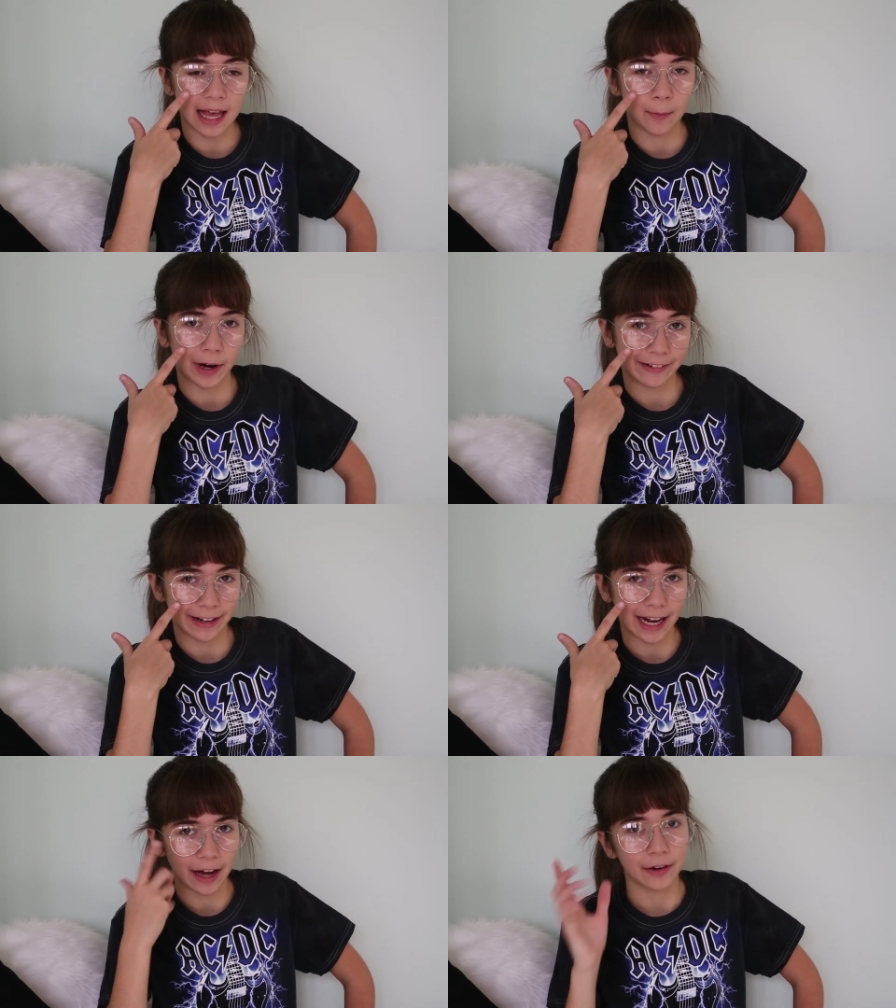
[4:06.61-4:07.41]
I'm wearing
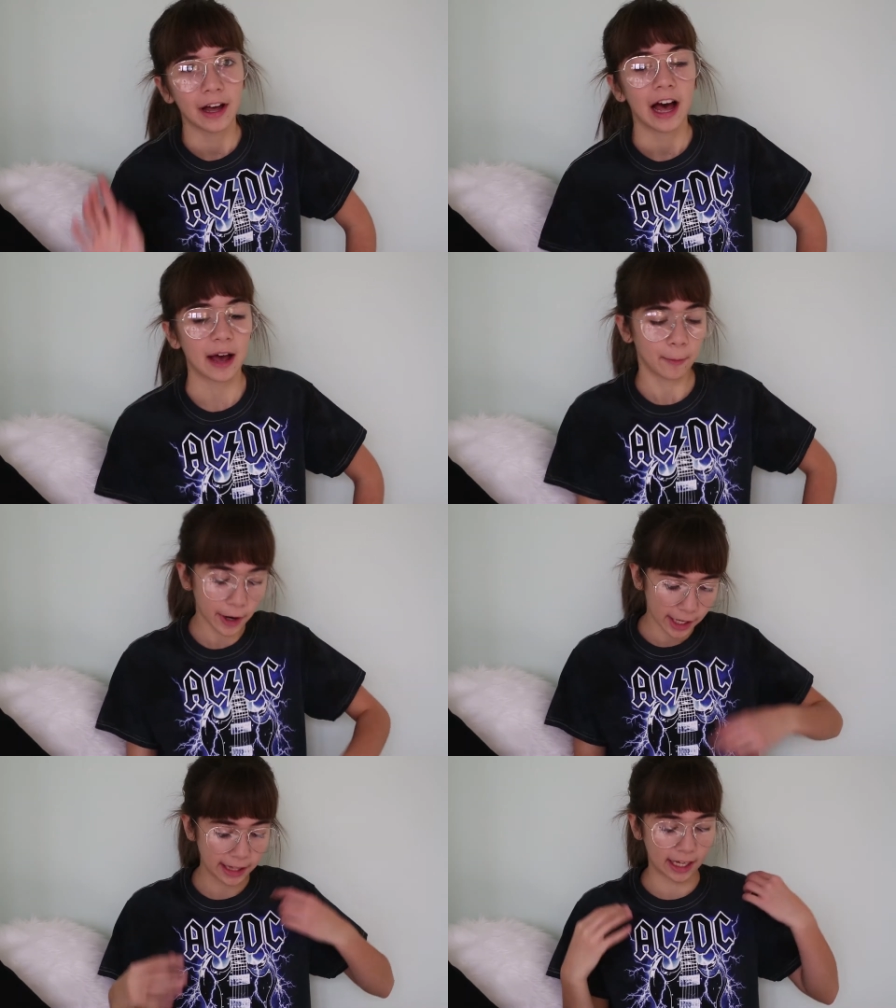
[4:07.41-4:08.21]
right now. I'm
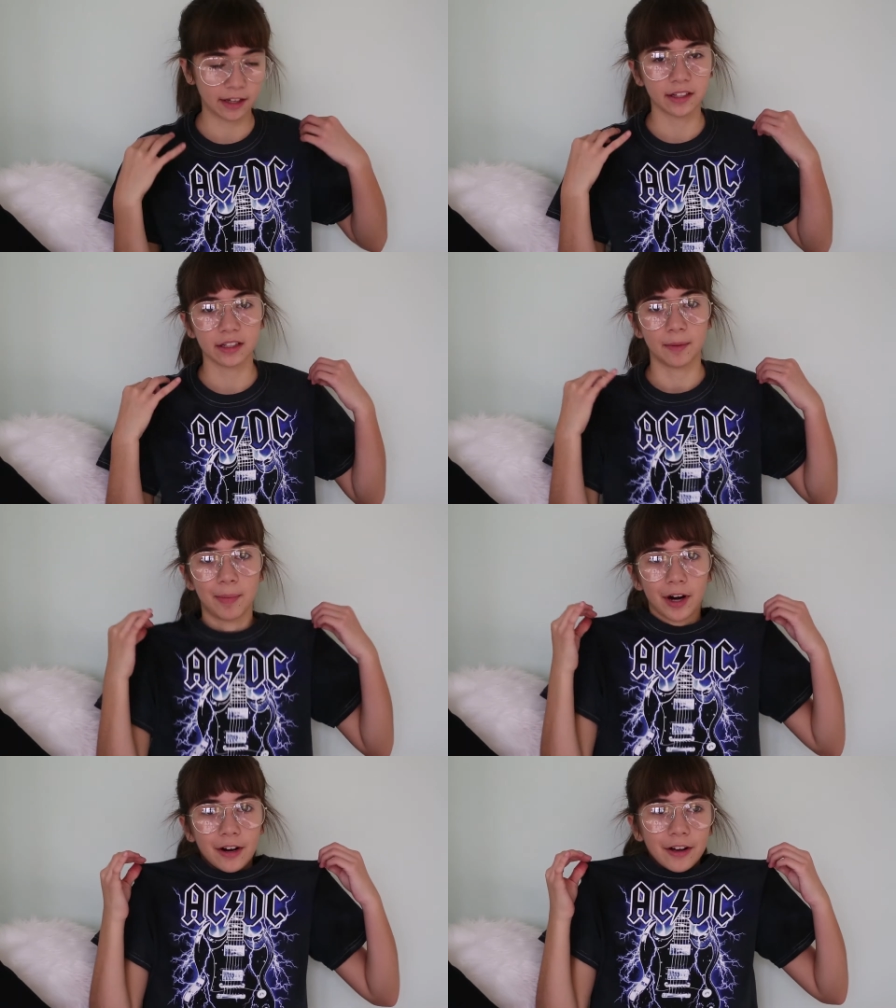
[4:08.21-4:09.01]
wearing like
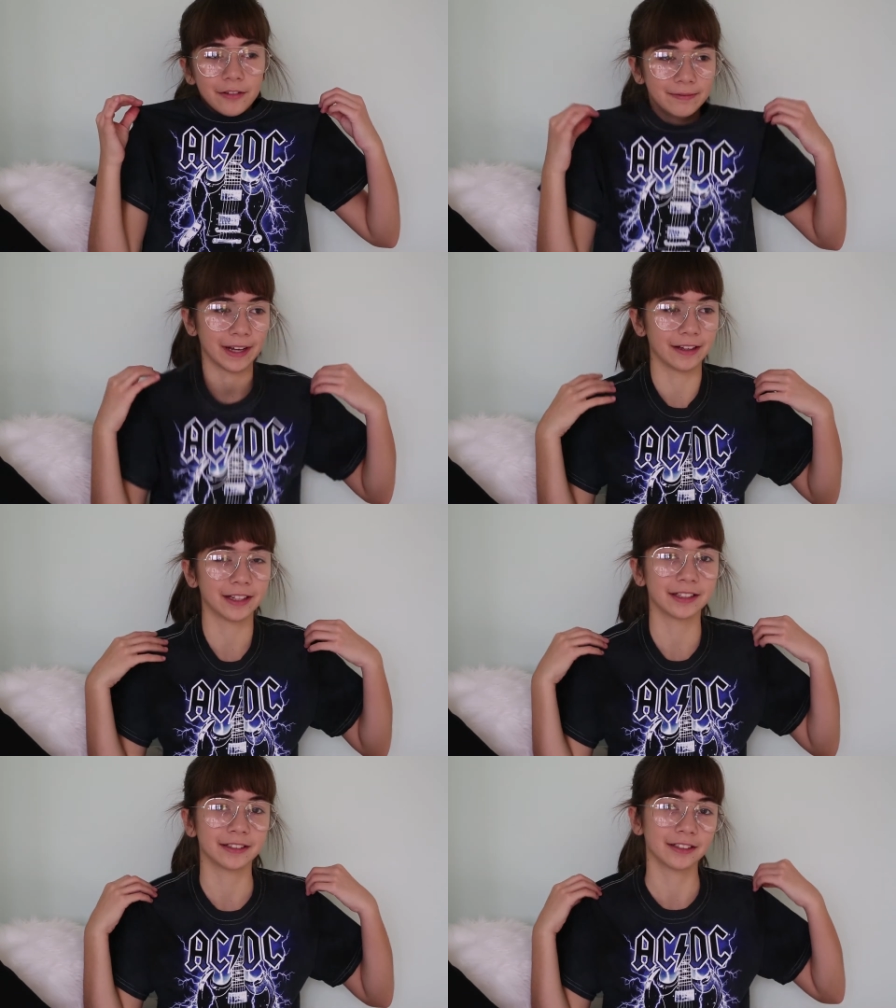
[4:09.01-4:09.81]
part of my
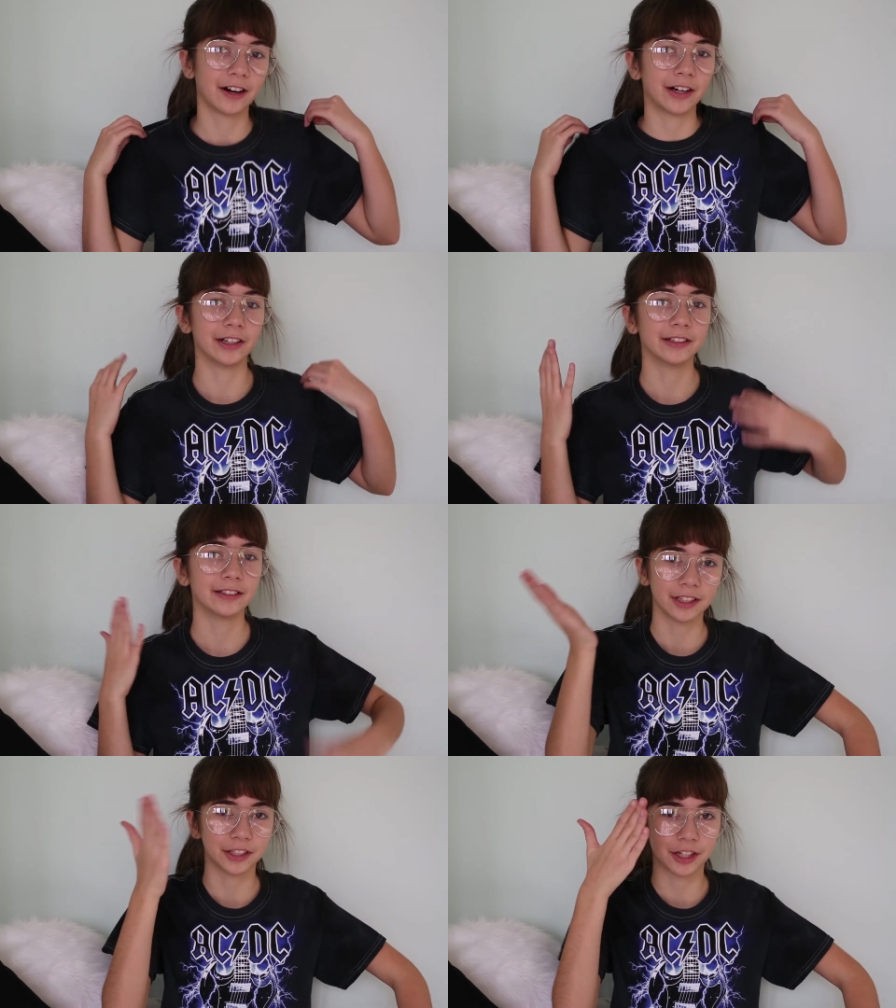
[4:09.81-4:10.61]
haul,
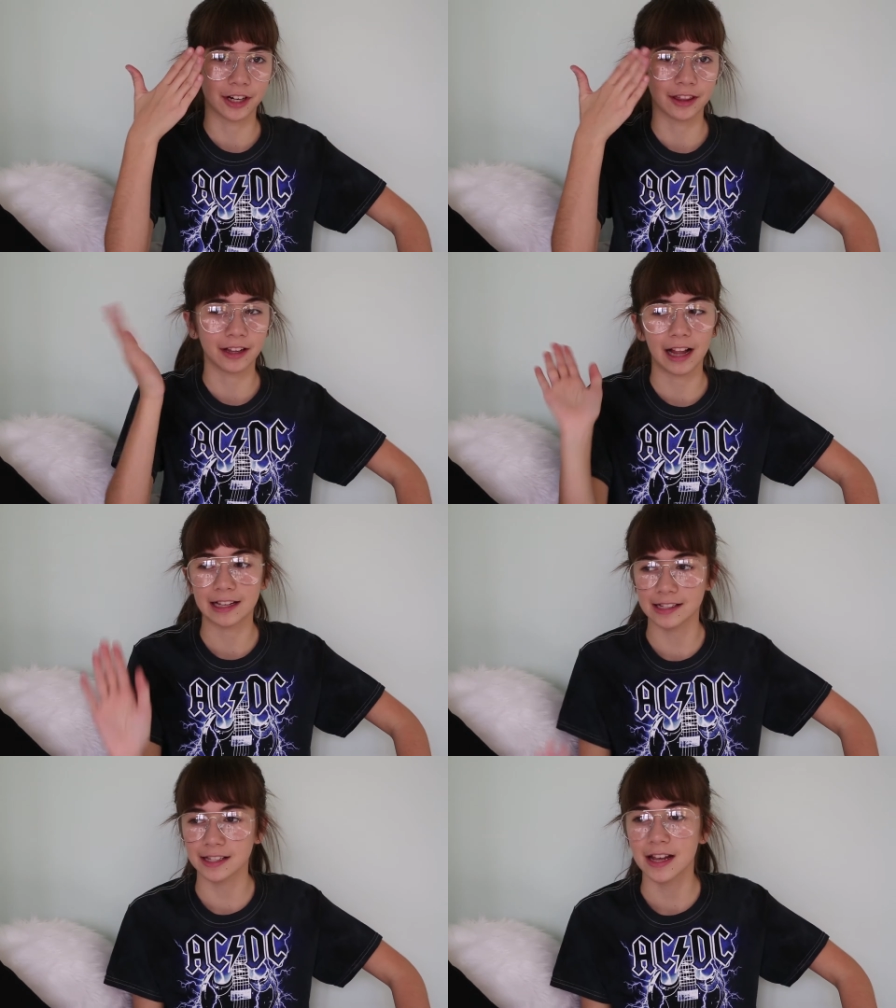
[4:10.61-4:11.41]
the shirt and the
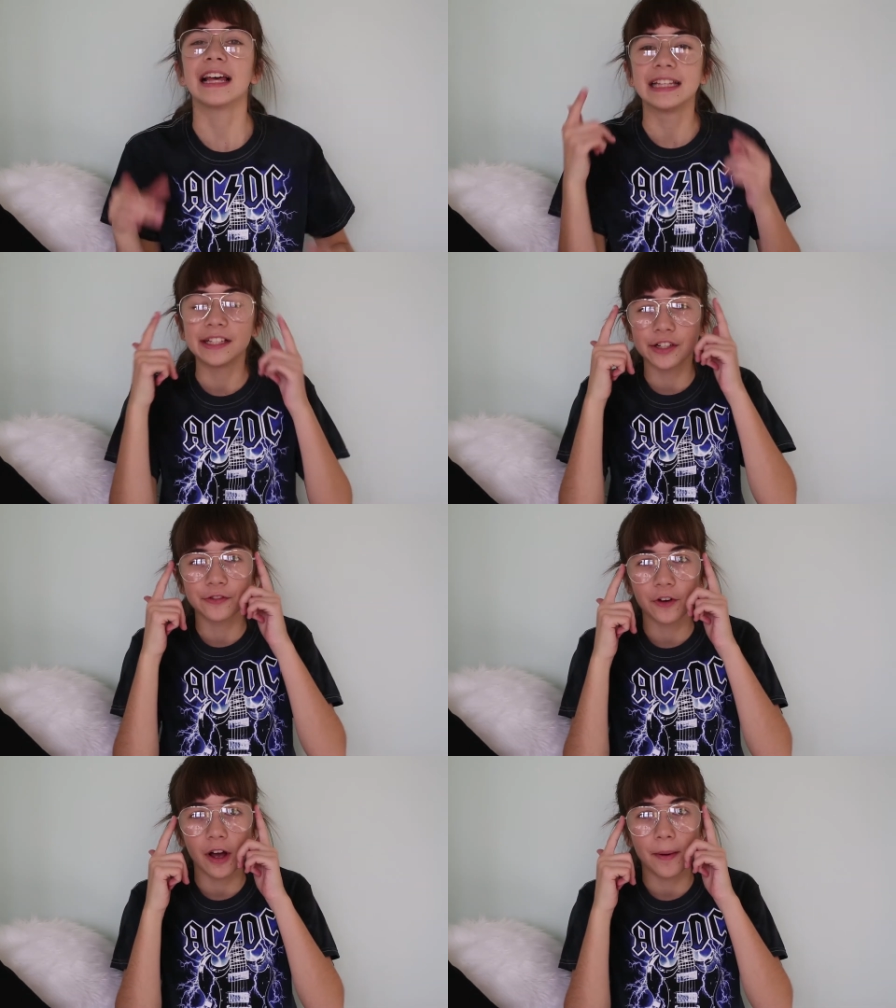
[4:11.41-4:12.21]
glasses, and these are
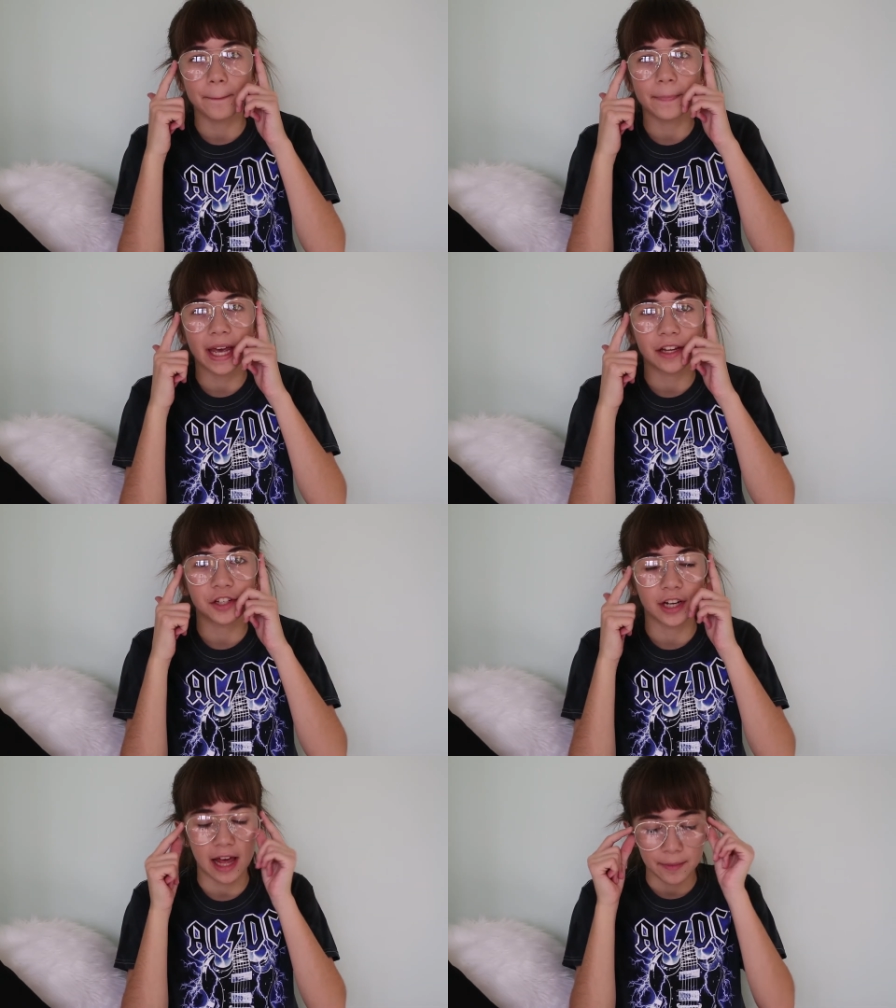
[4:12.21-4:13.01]
from
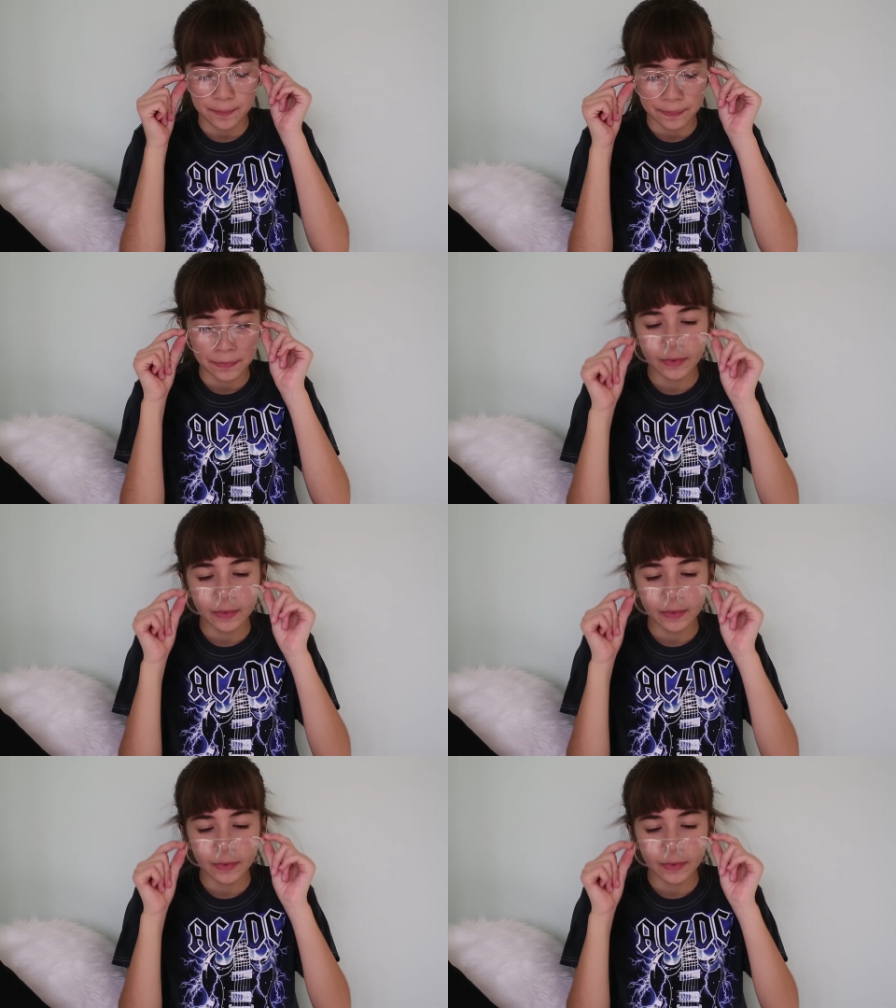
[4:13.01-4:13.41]
H&M.